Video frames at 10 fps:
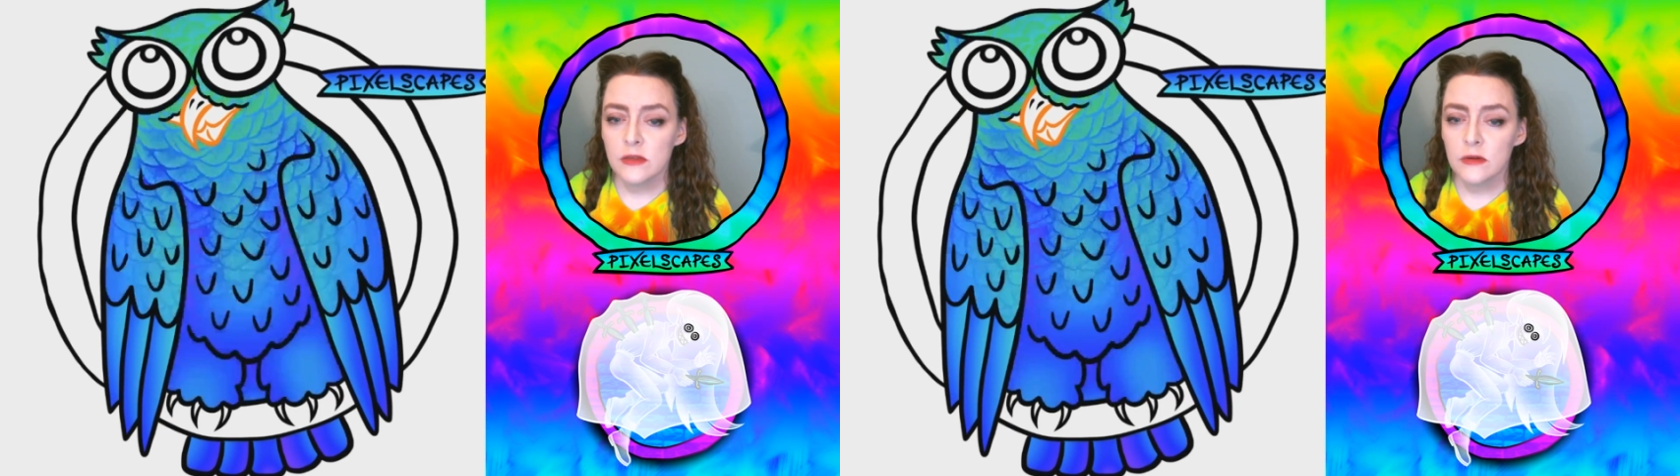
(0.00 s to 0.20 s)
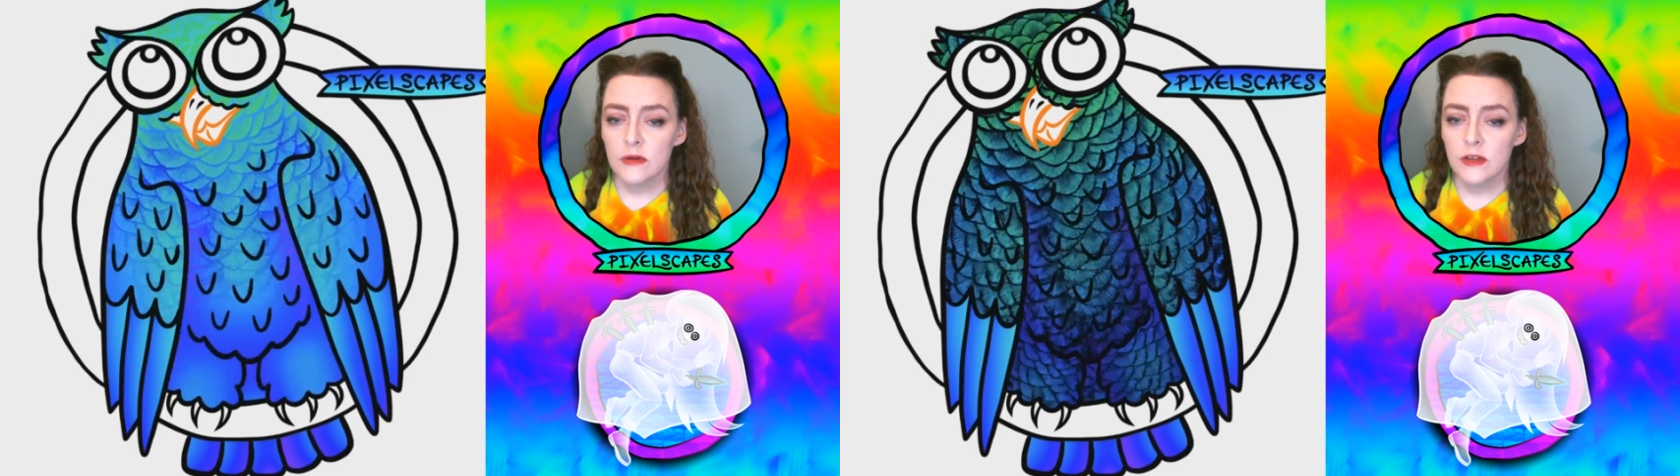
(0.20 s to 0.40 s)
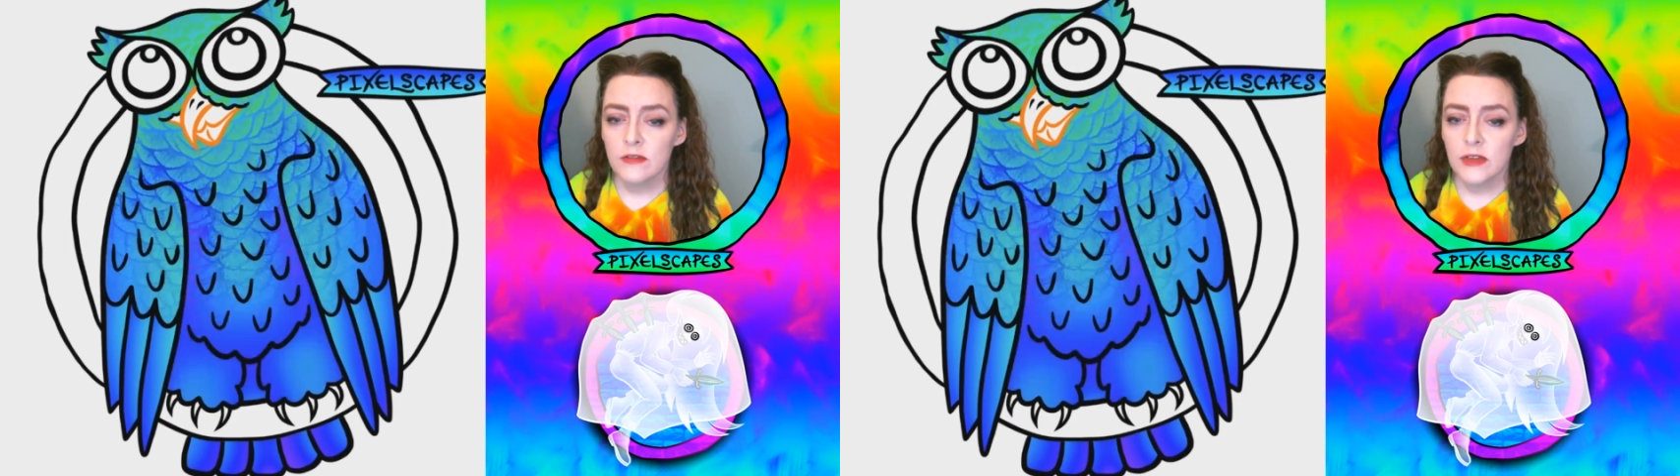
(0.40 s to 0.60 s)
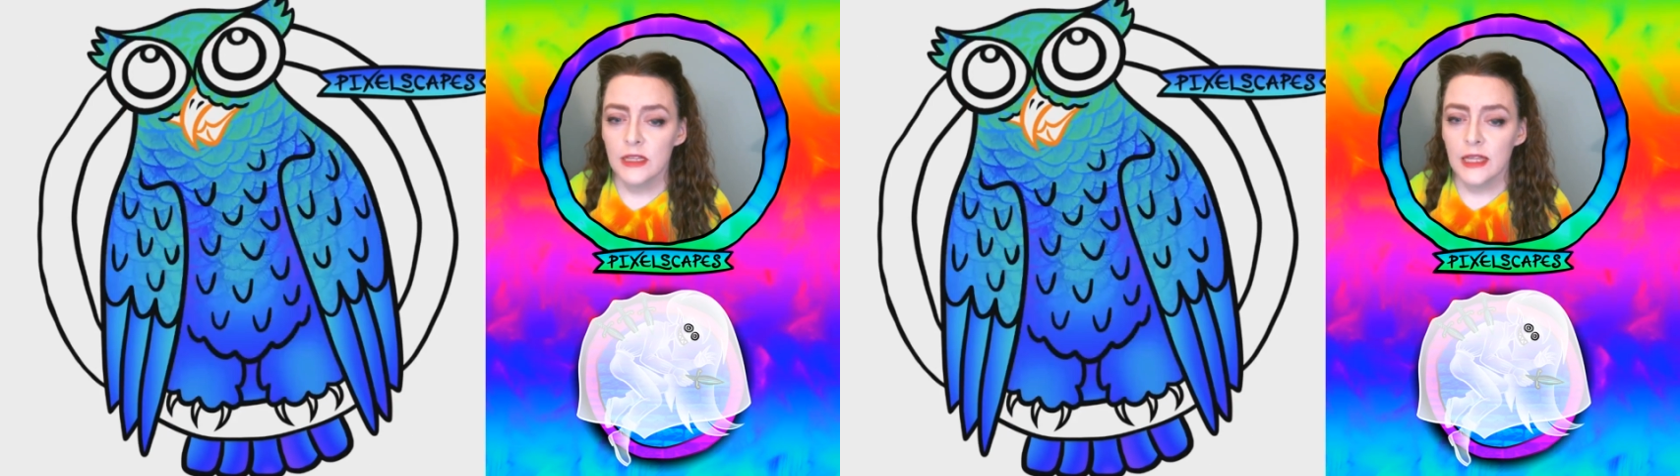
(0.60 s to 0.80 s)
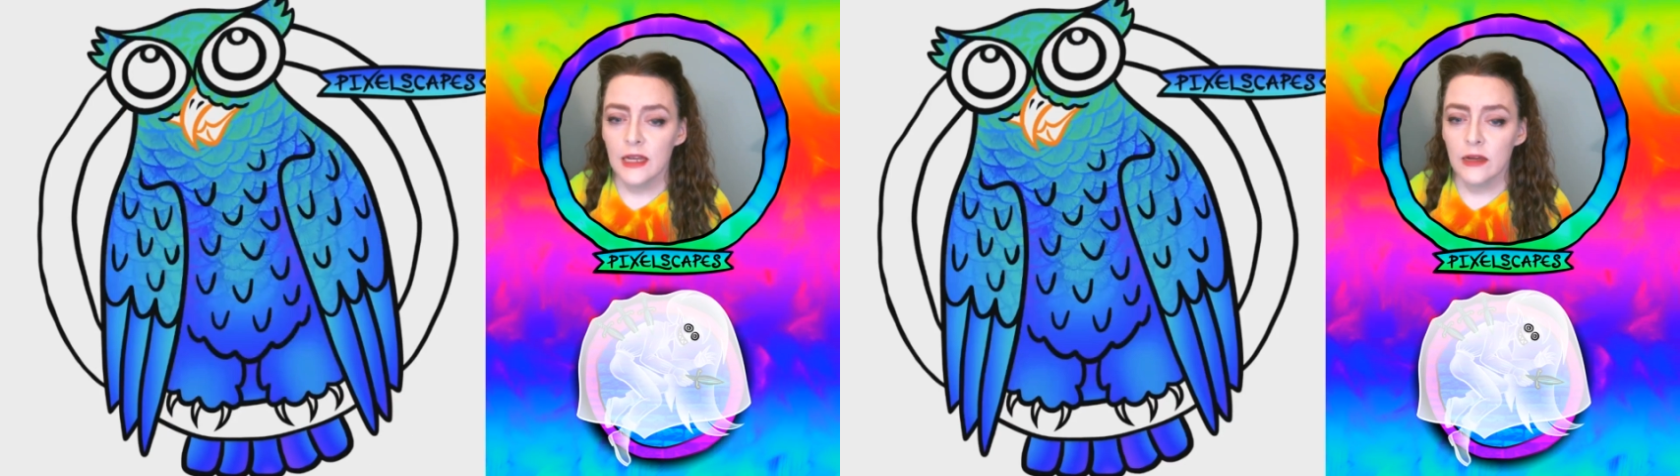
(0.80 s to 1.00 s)
so I
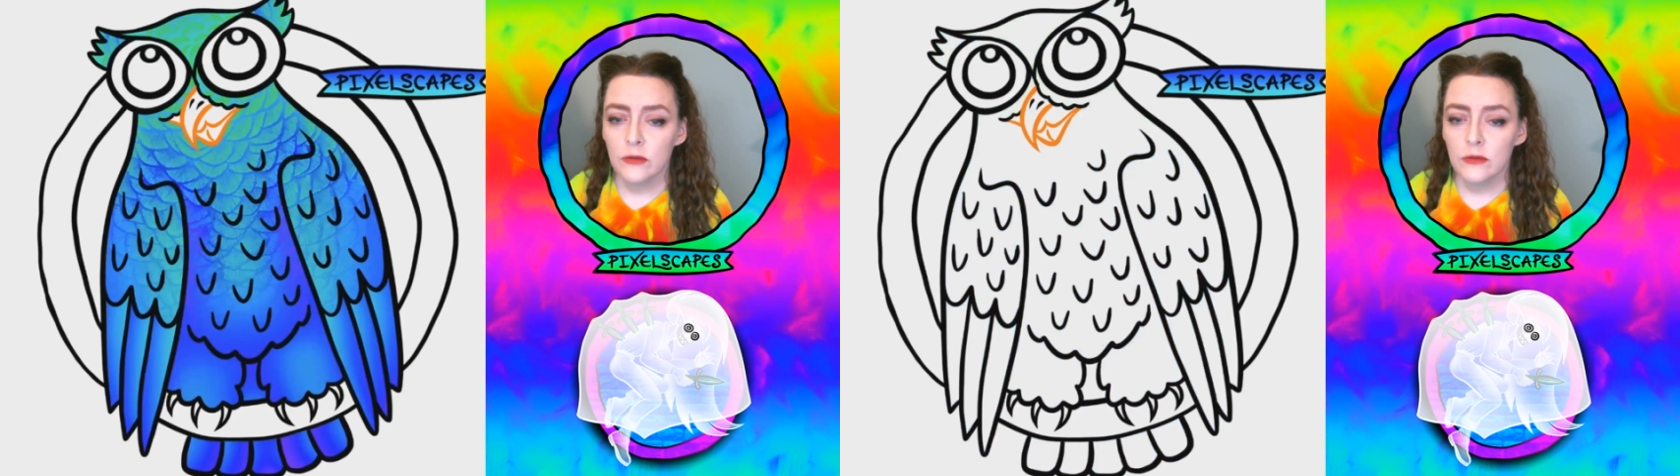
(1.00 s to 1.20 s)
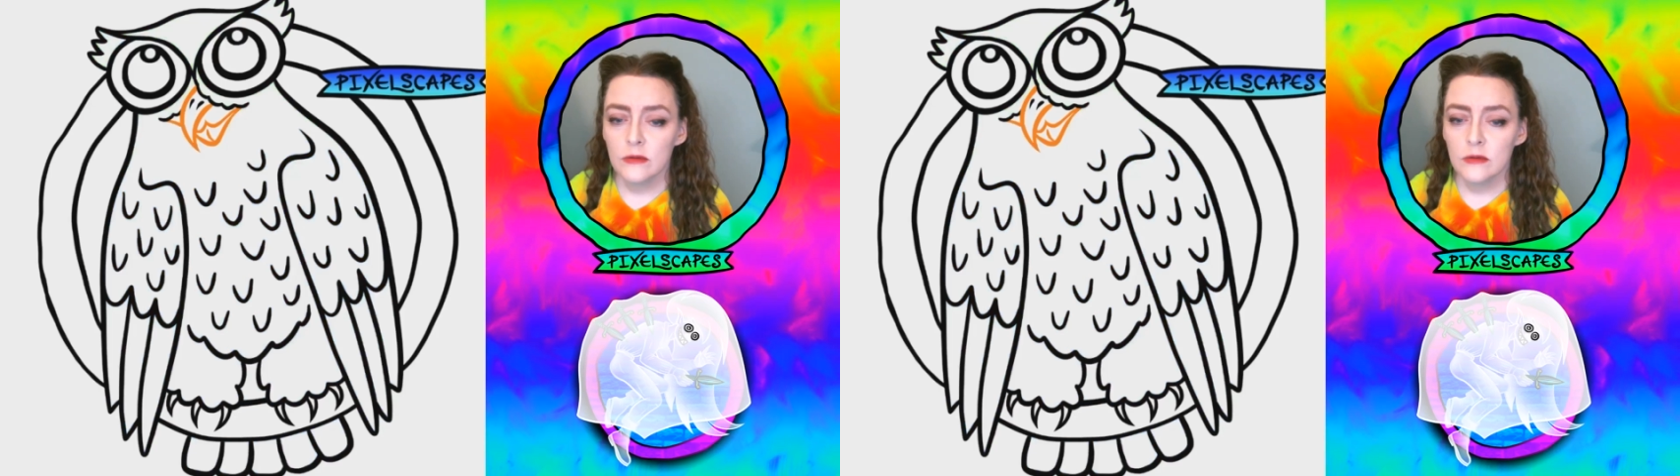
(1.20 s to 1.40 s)
fade that out.